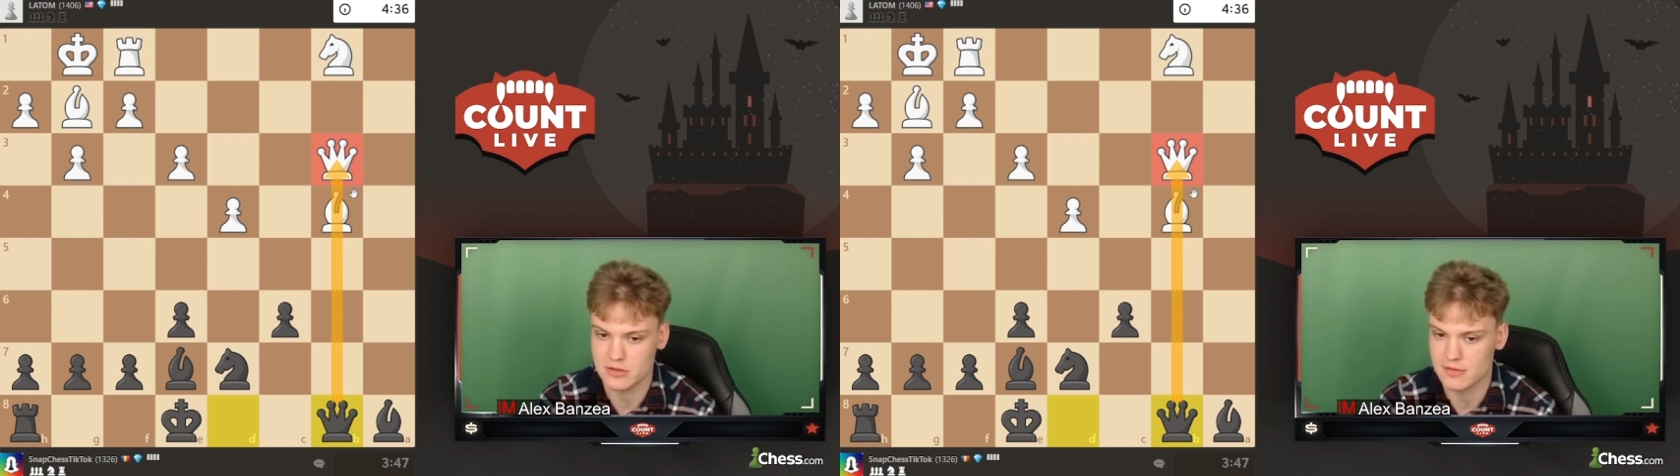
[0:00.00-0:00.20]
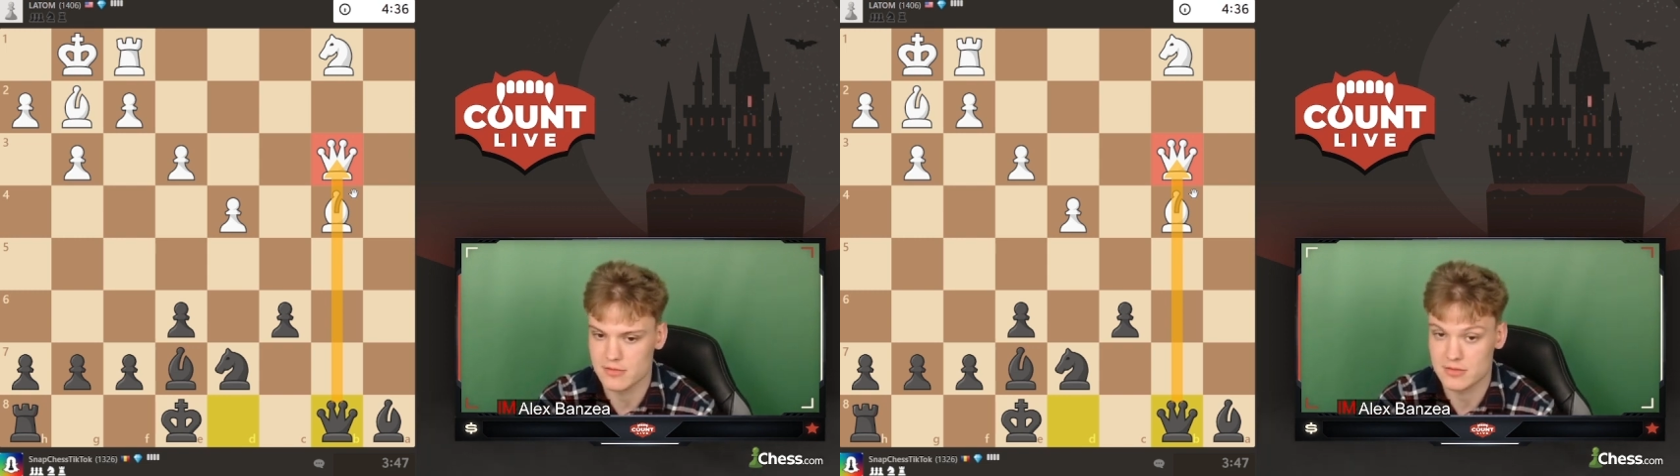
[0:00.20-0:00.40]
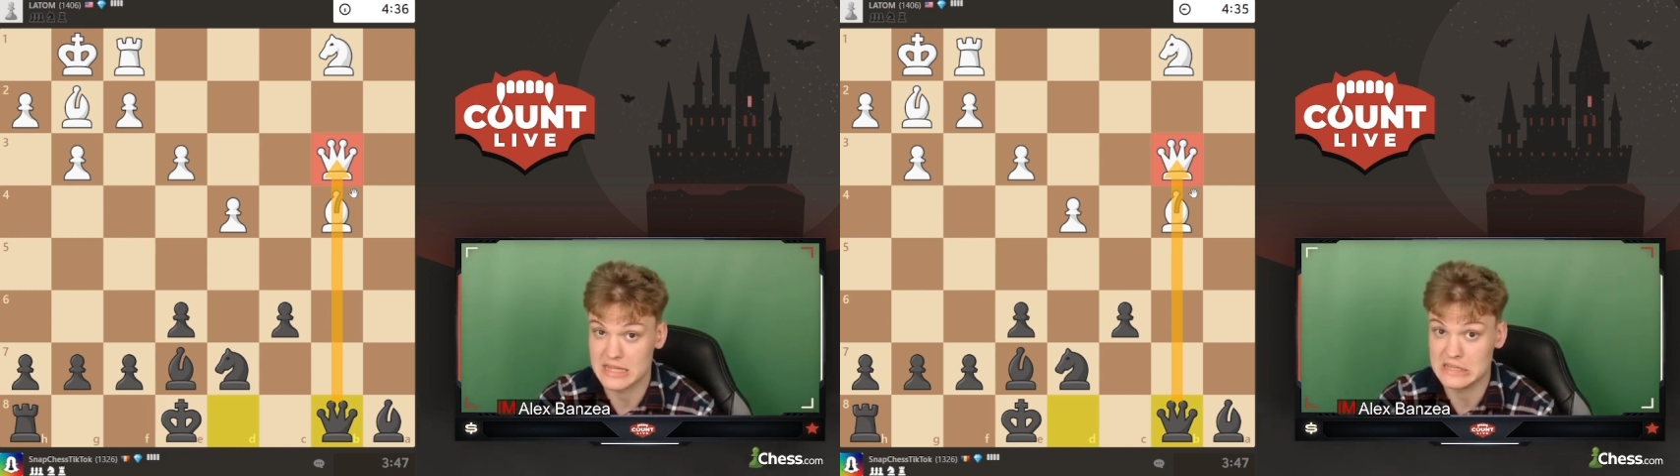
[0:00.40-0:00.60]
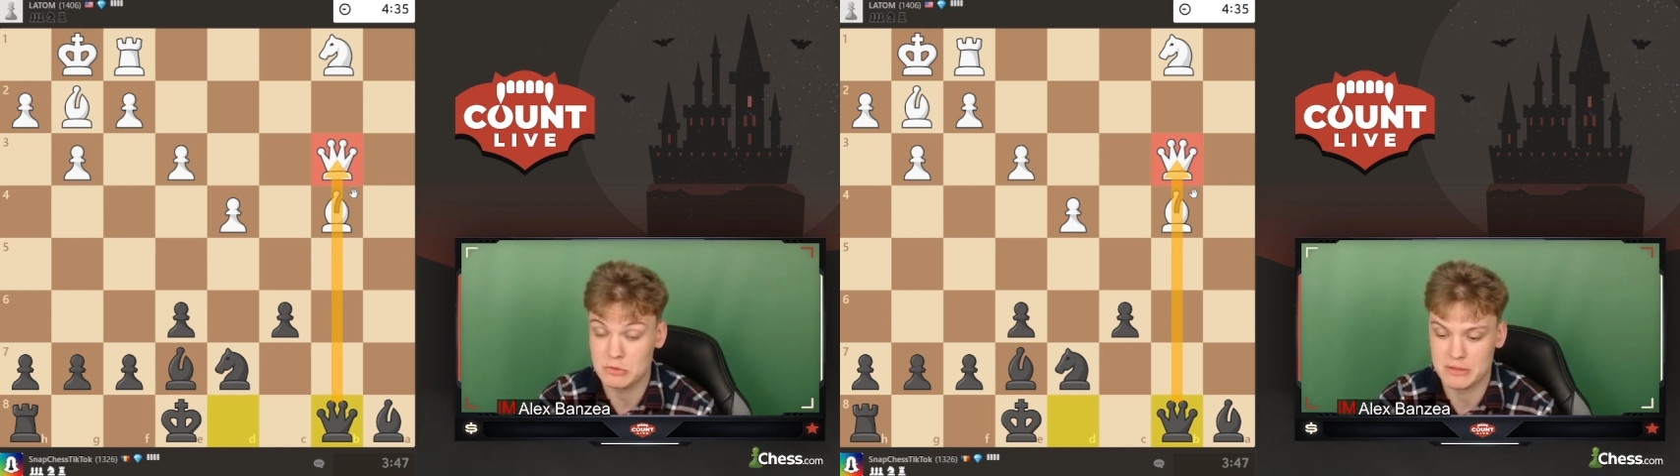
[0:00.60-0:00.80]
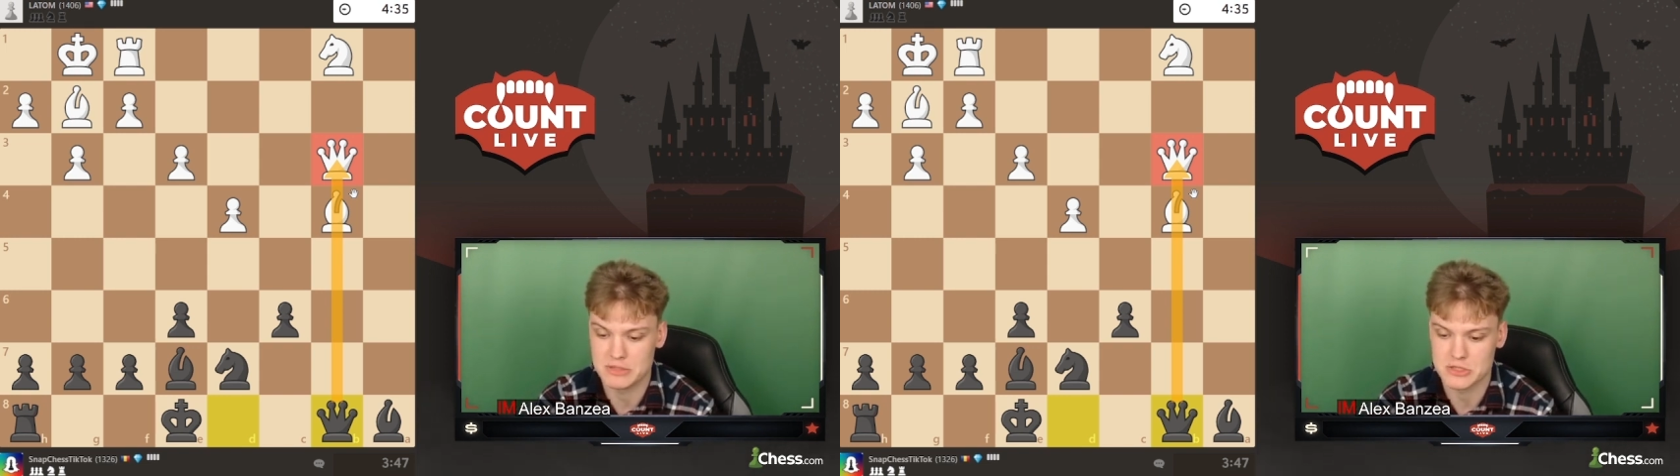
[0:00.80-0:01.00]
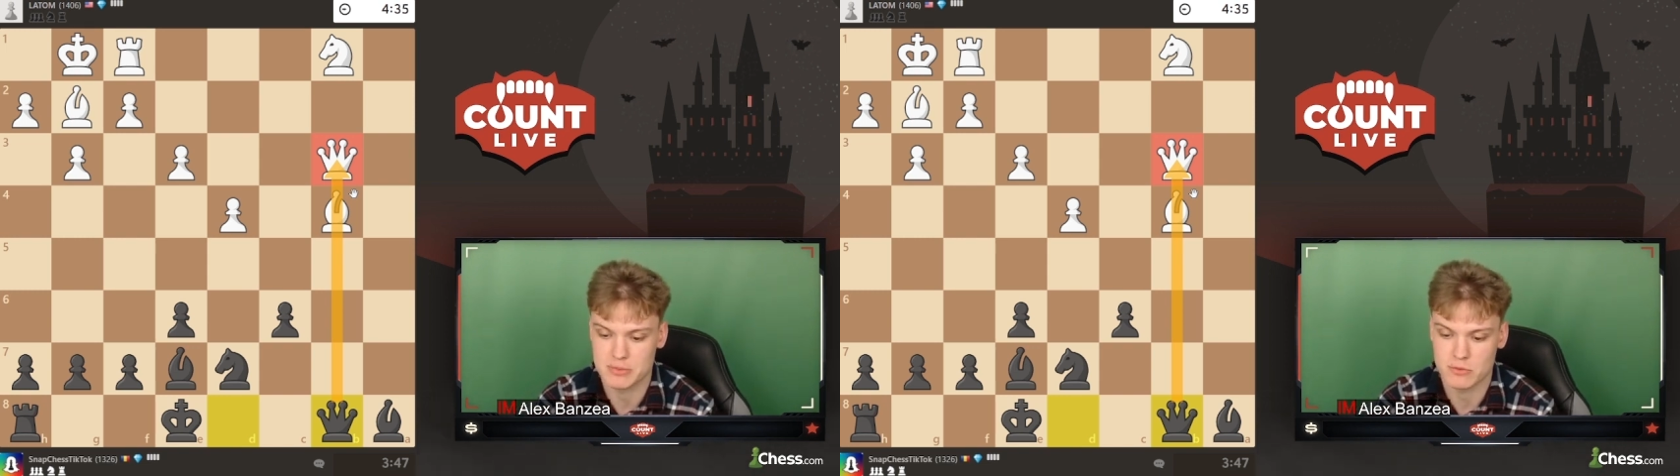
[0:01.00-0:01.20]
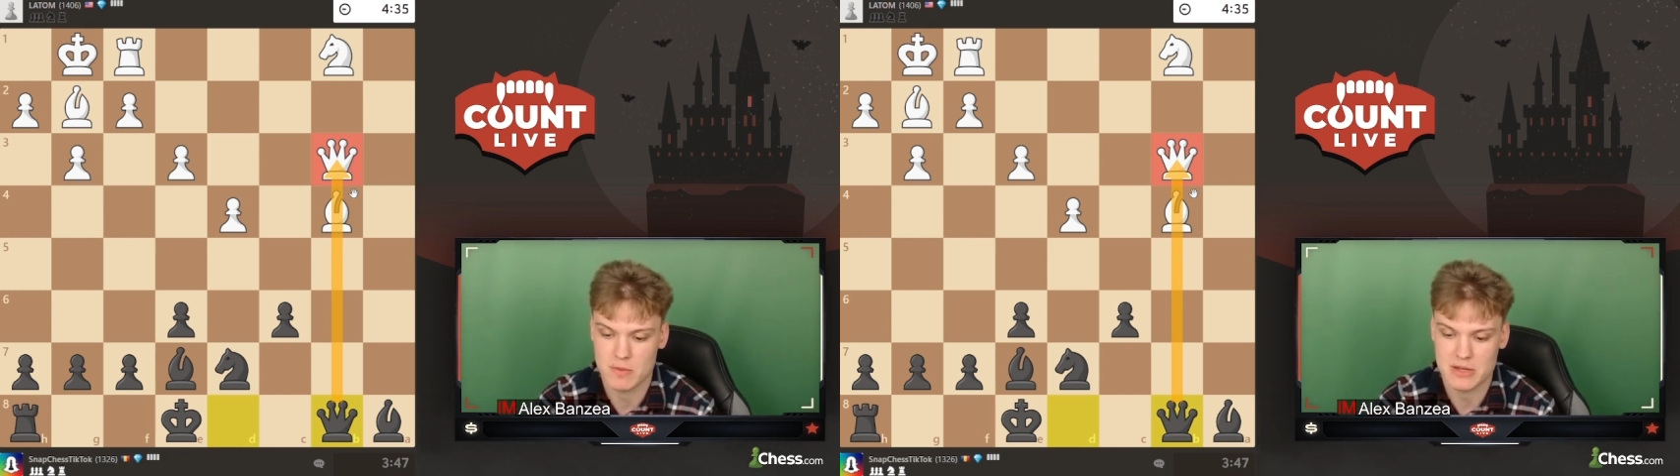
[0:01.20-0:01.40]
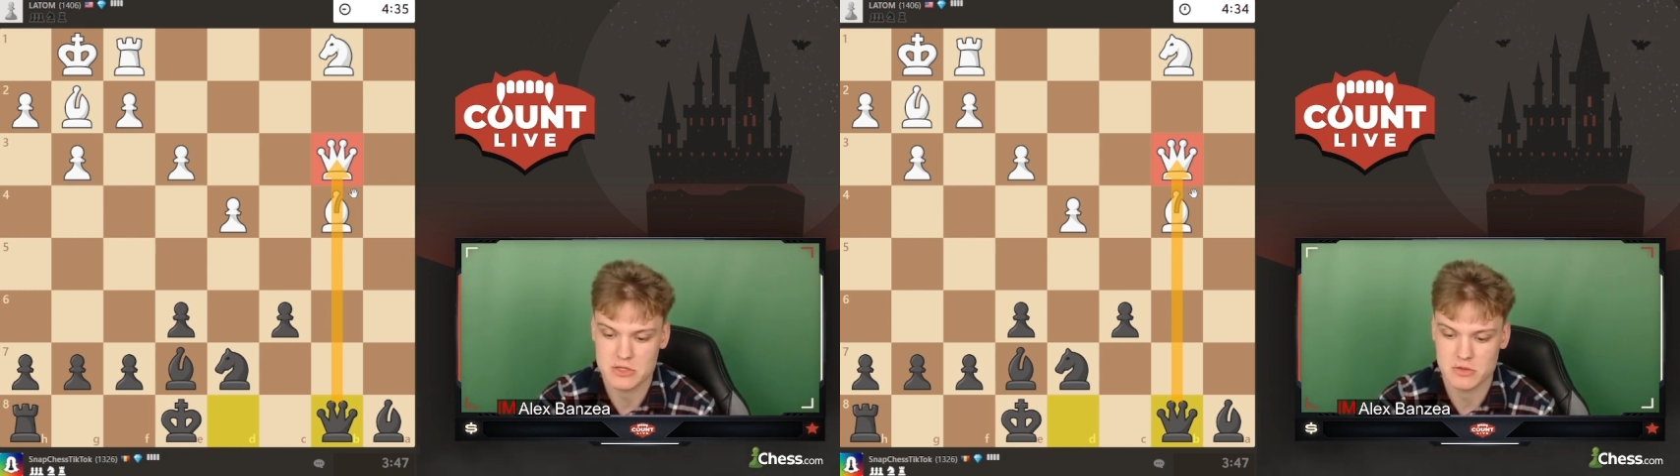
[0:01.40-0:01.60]
he's taking over the bishop and
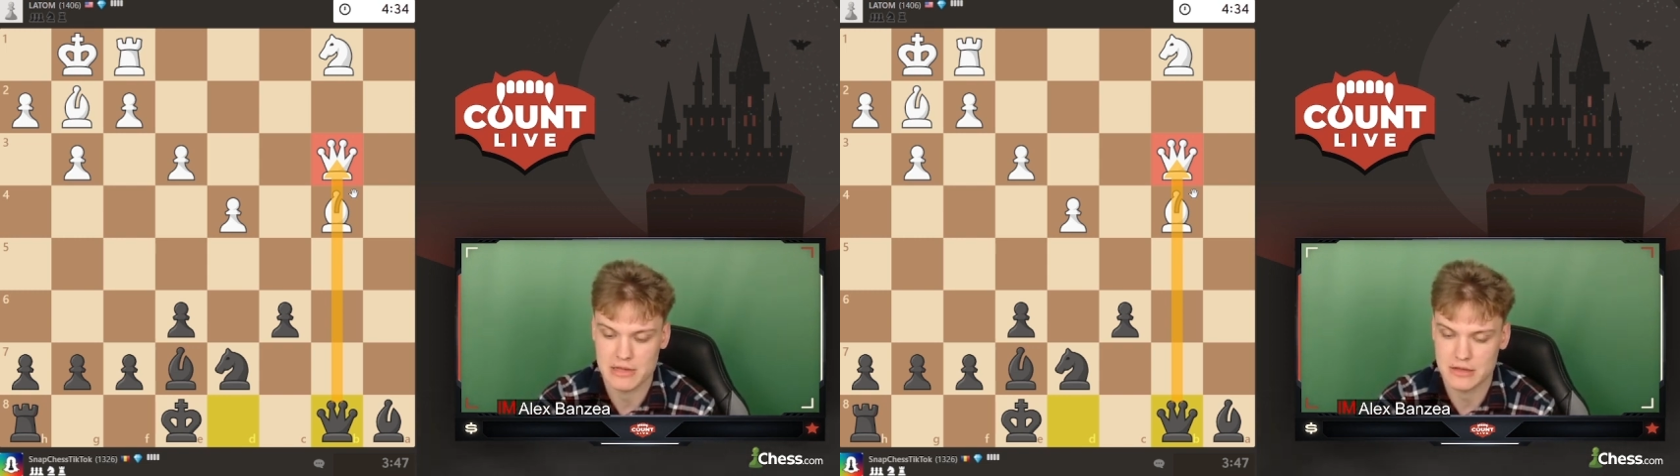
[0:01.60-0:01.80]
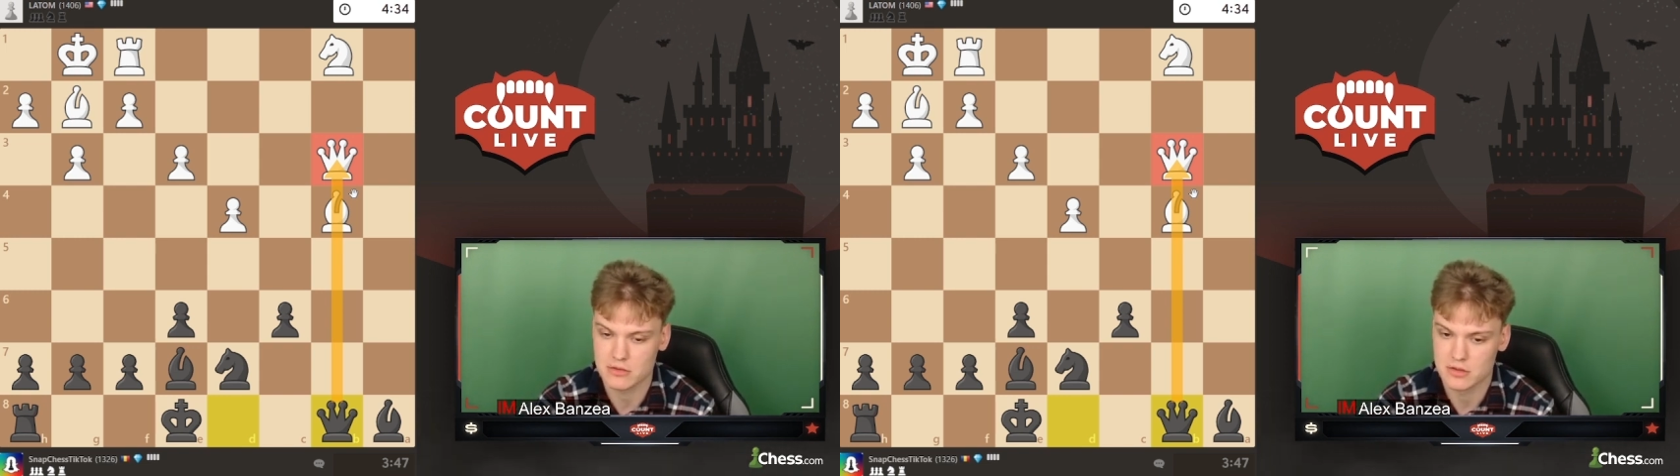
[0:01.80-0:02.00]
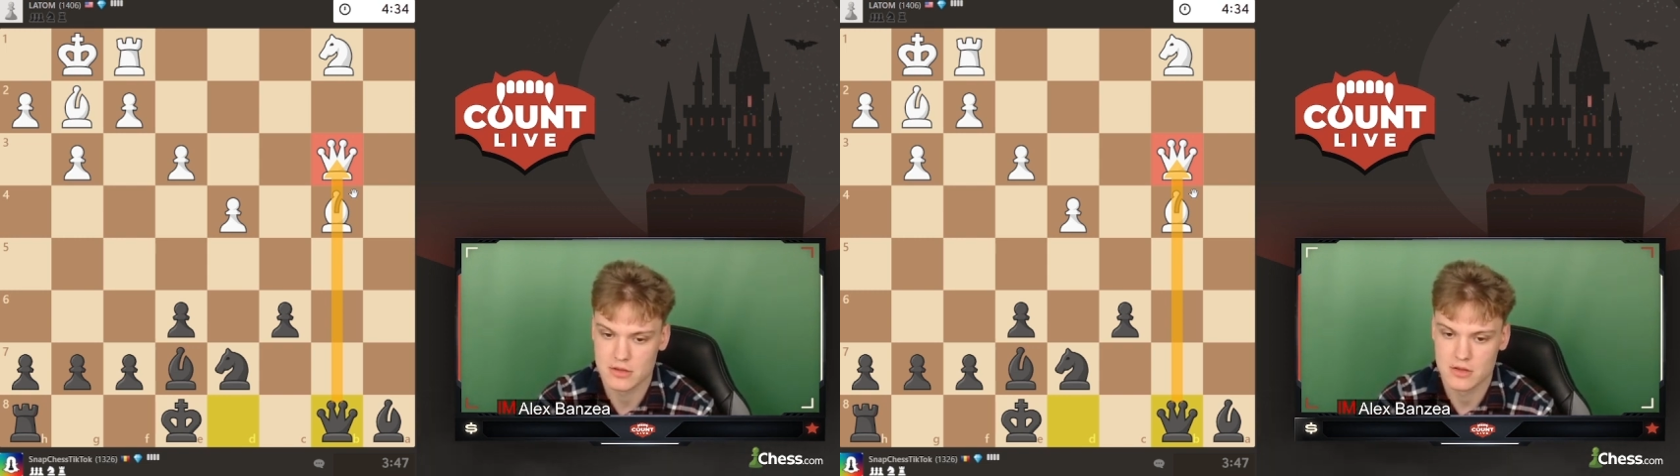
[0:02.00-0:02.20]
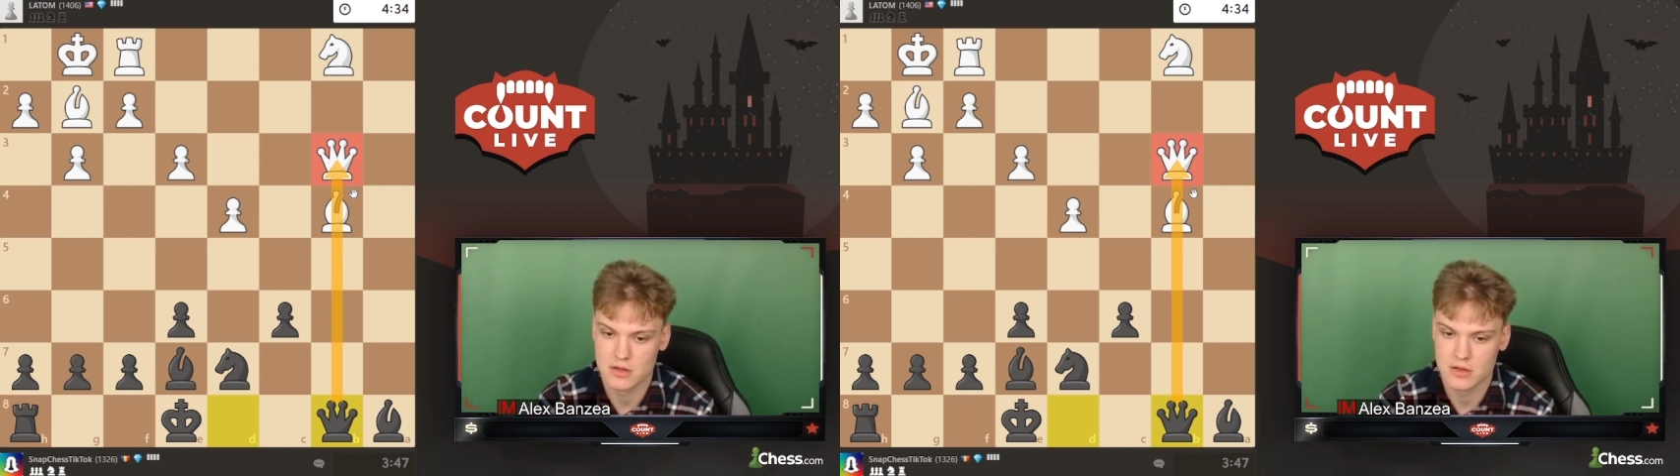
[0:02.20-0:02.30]
we managed to like